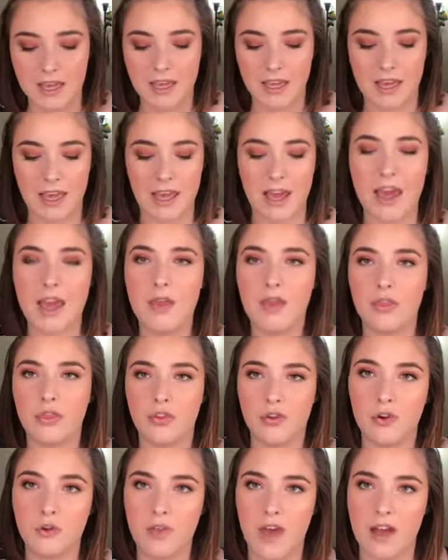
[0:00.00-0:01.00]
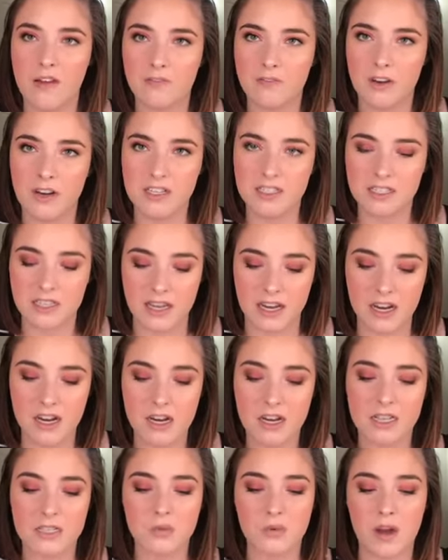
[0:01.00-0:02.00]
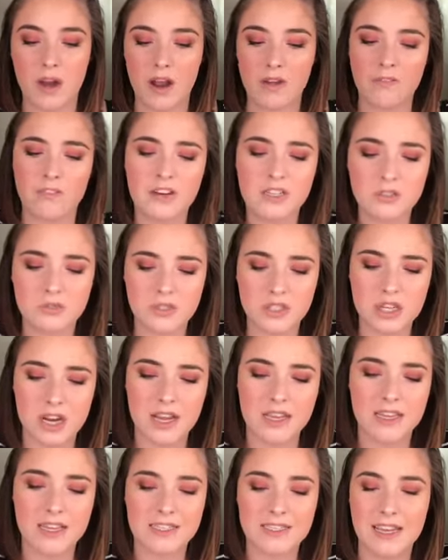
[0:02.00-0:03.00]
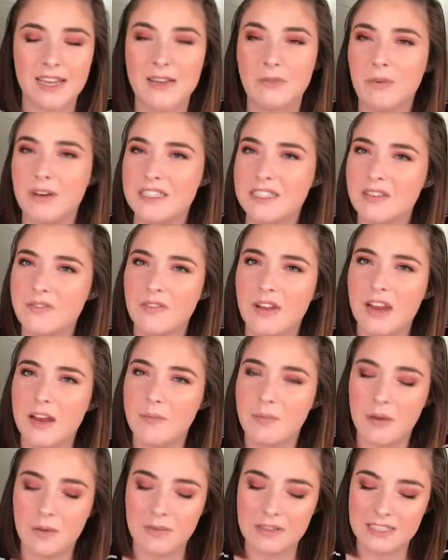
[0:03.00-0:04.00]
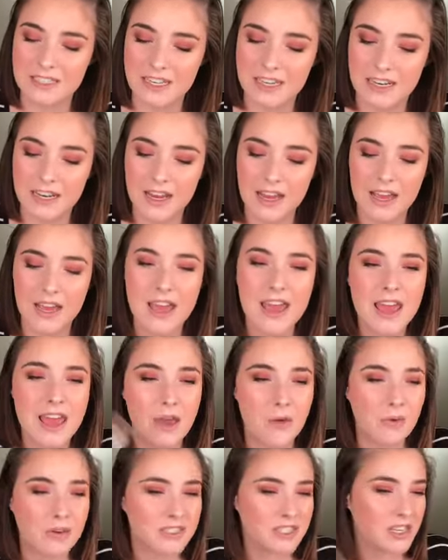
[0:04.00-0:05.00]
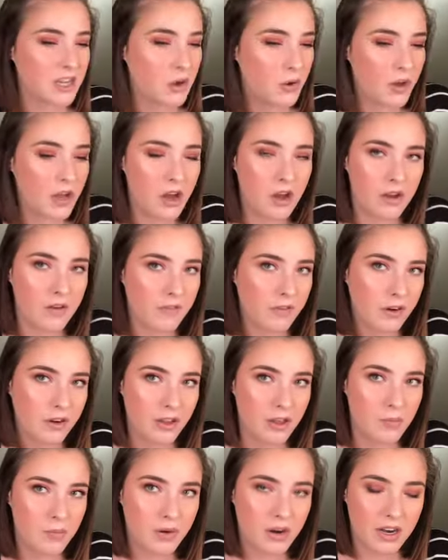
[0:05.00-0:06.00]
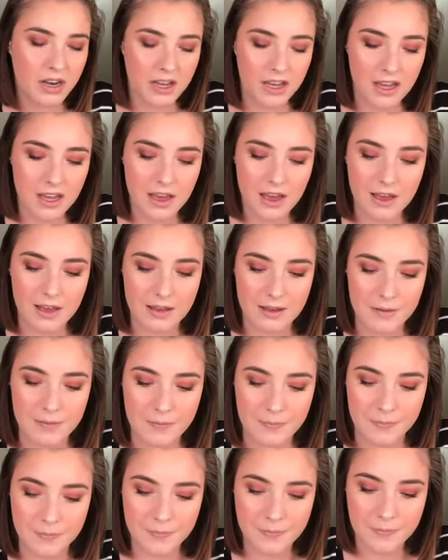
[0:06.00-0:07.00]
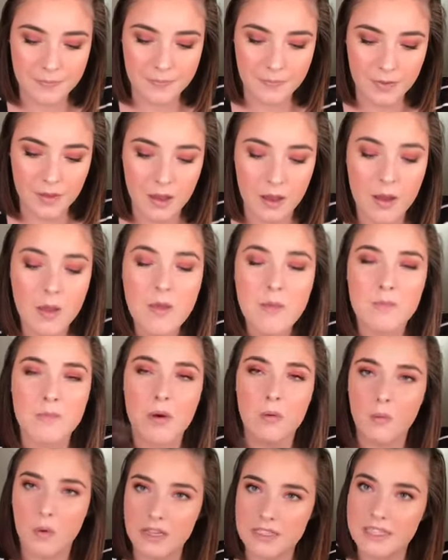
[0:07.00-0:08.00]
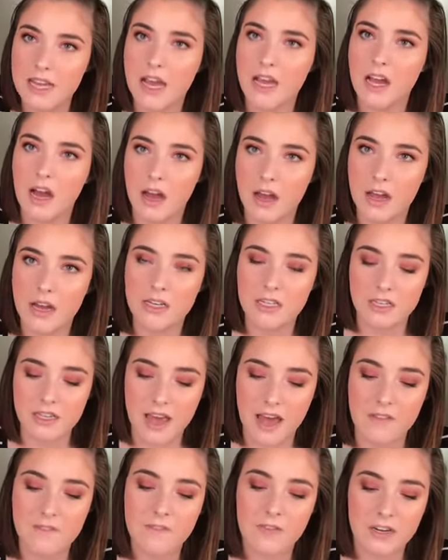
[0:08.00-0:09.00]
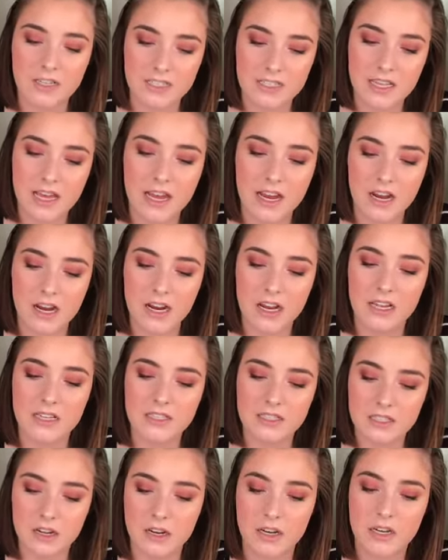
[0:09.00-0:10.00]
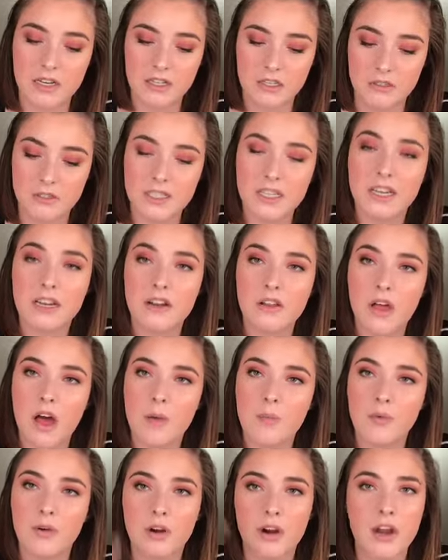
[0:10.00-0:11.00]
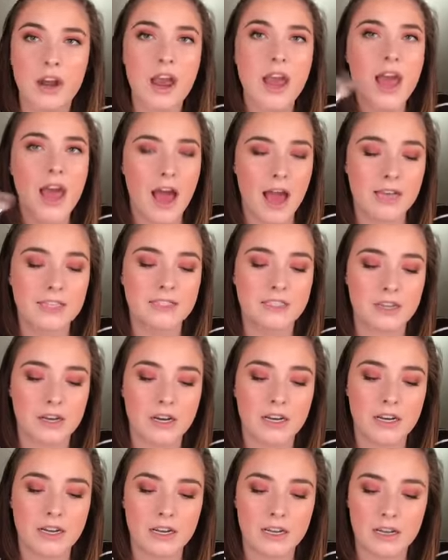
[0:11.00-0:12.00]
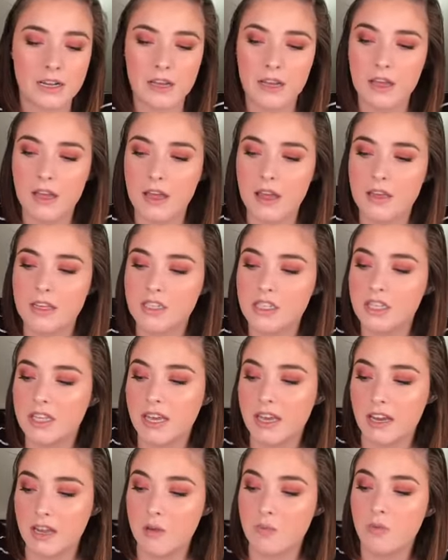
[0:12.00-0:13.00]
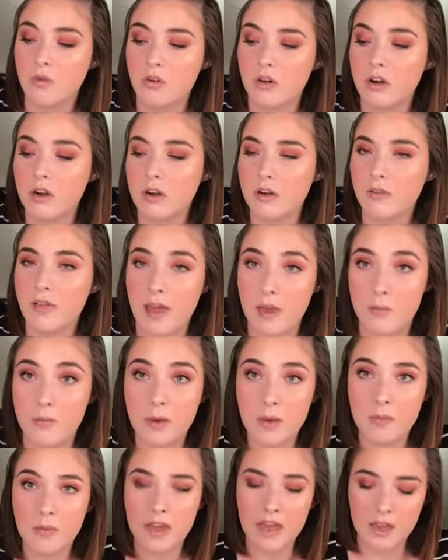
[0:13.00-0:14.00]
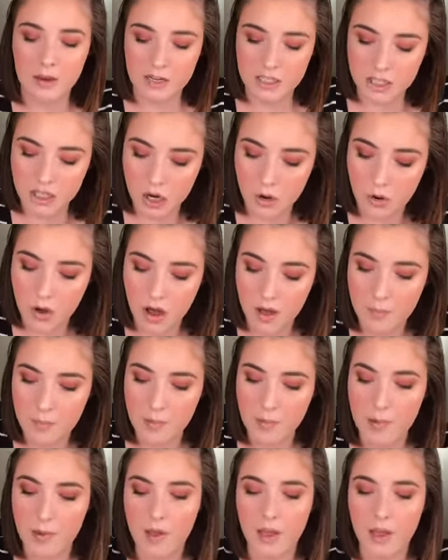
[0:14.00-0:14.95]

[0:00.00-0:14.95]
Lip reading: get through that first layer, because when I first was trying this, it wasn't very pigmented. It wasn't going on really pretty, but once I got under that first layer and started using it a lot more, I started getting more like pigment and show up.